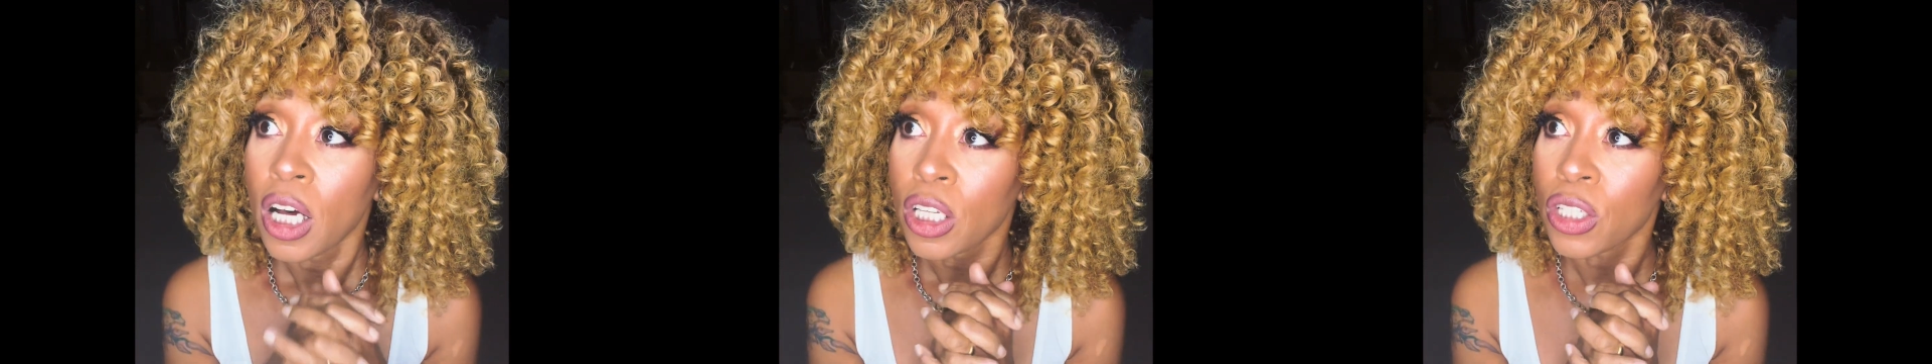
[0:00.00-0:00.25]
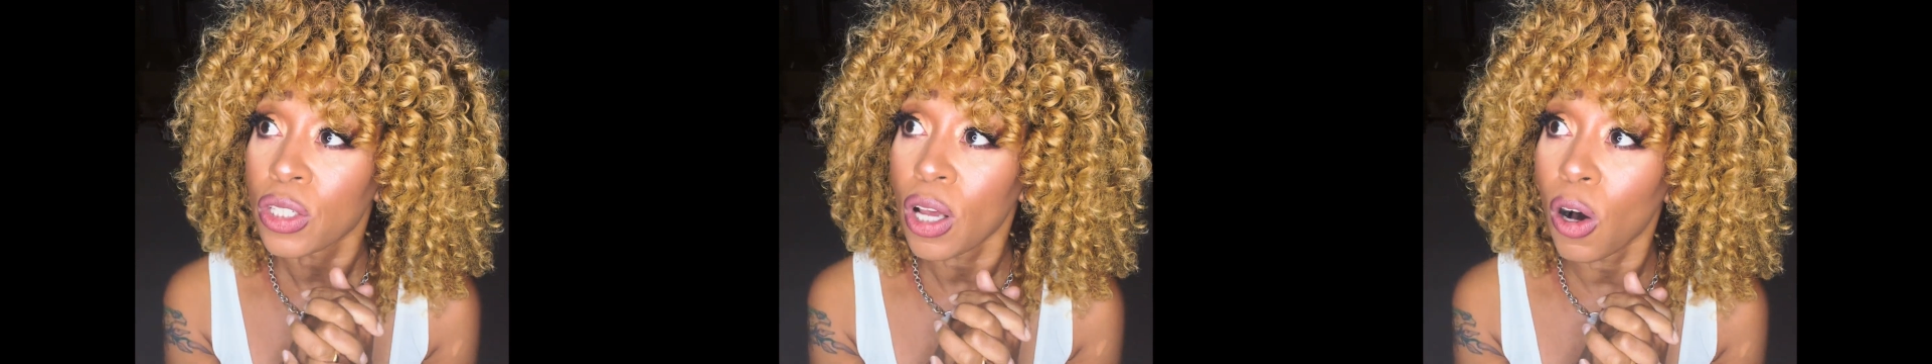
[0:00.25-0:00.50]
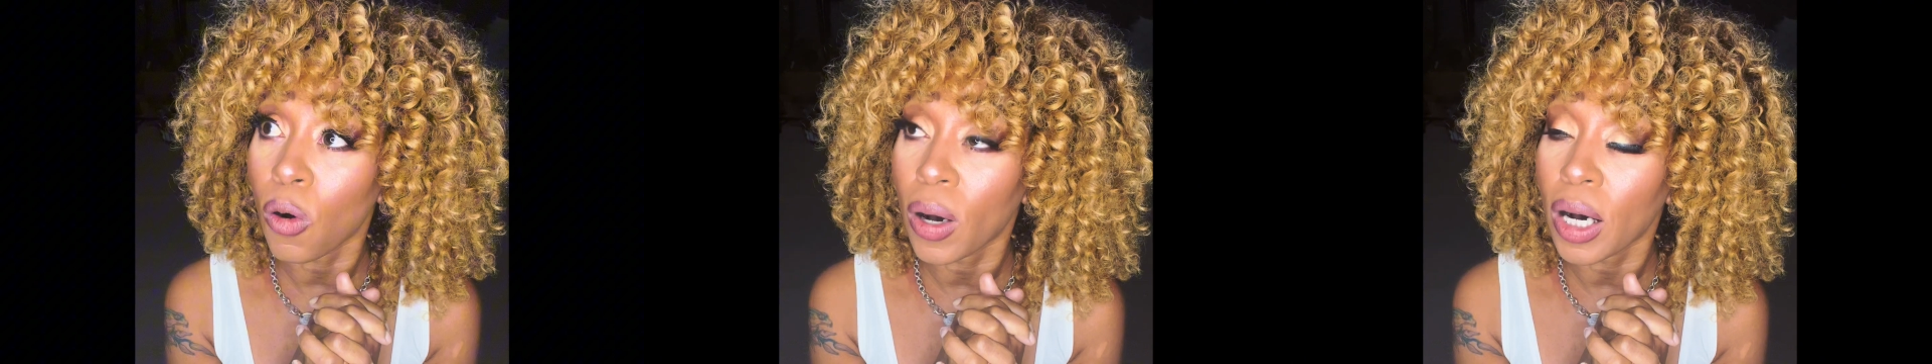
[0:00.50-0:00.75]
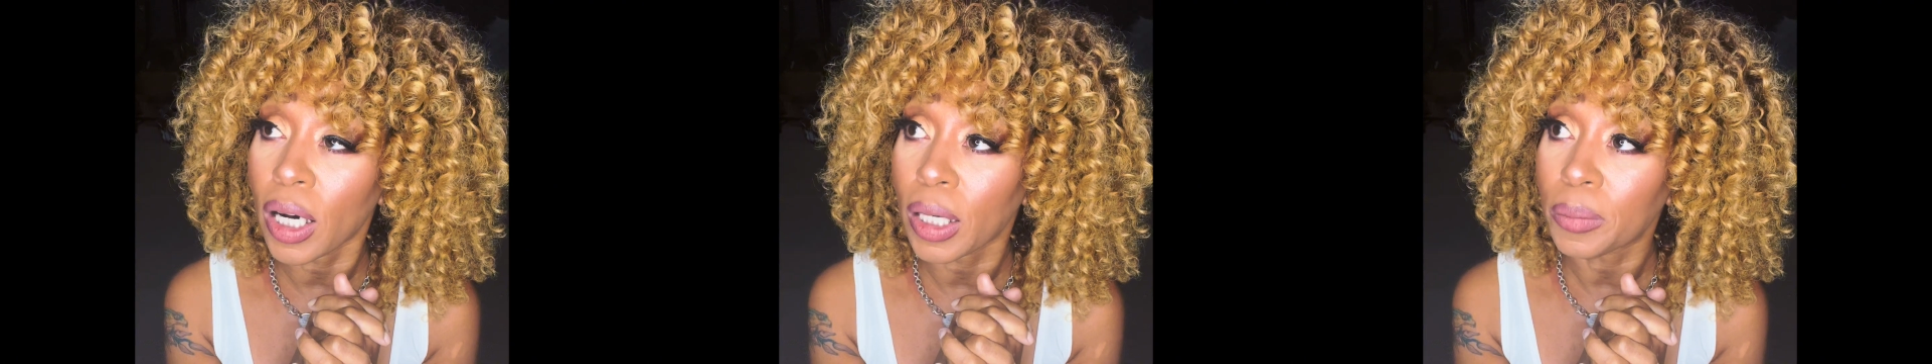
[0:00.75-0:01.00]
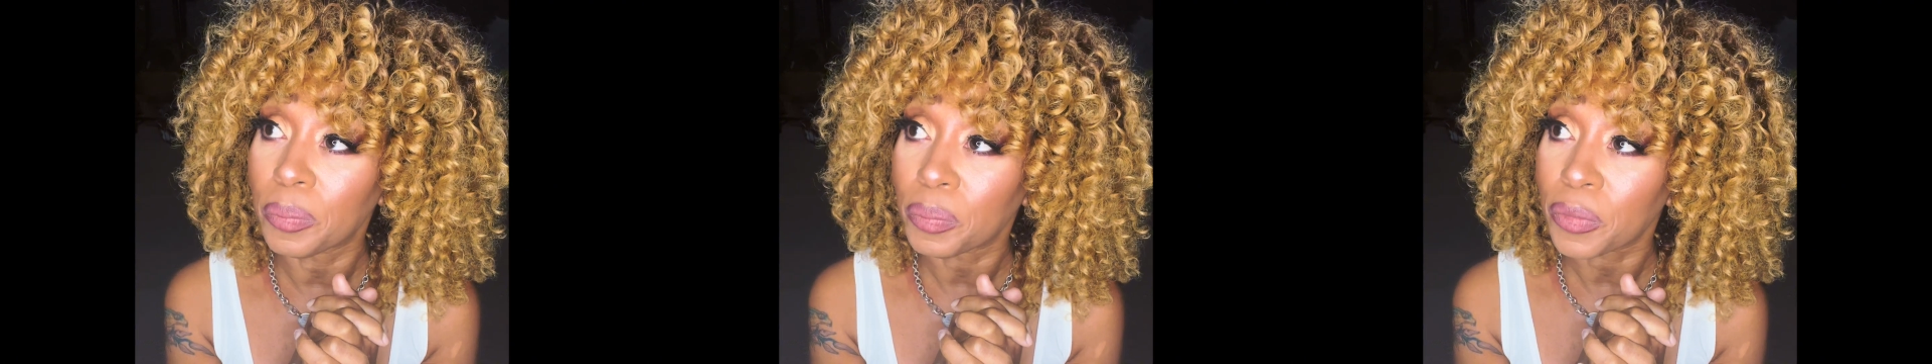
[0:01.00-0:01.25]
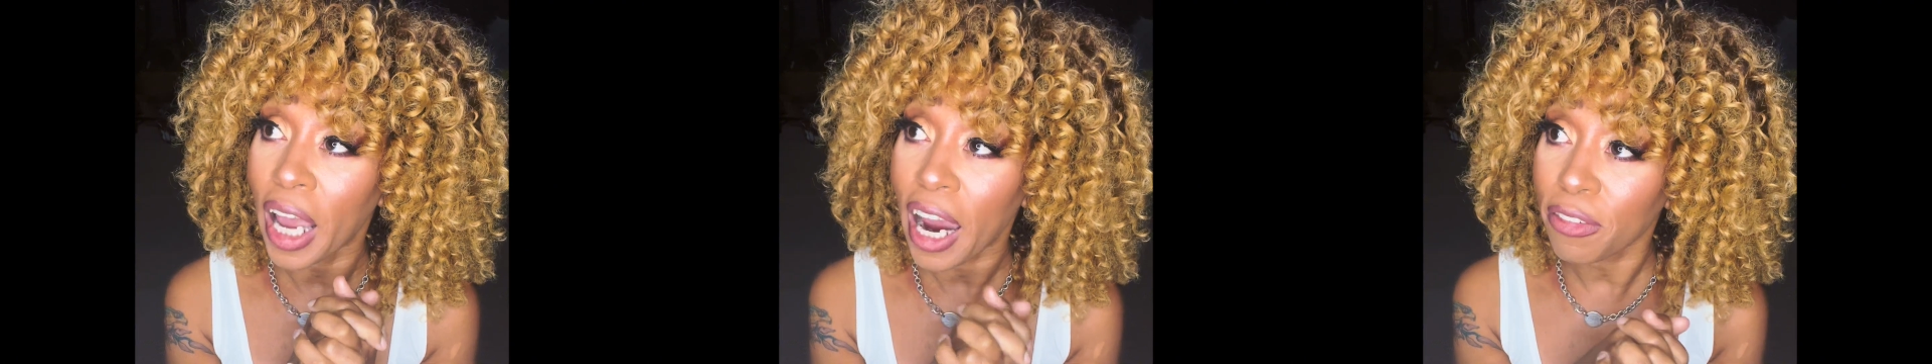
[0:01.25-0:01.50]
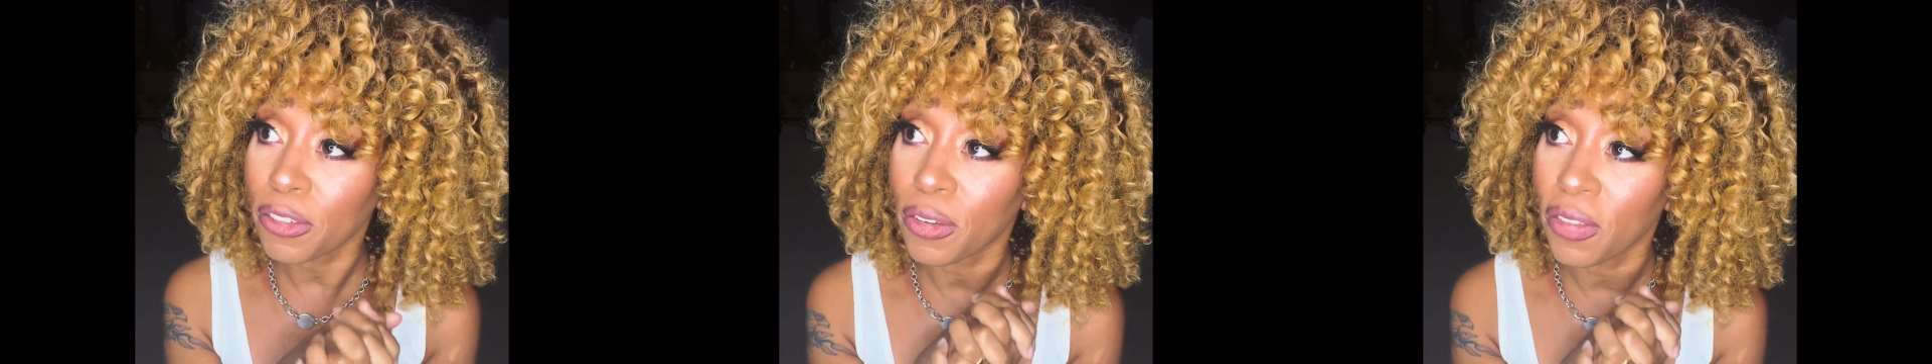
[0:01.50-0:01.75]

So um, after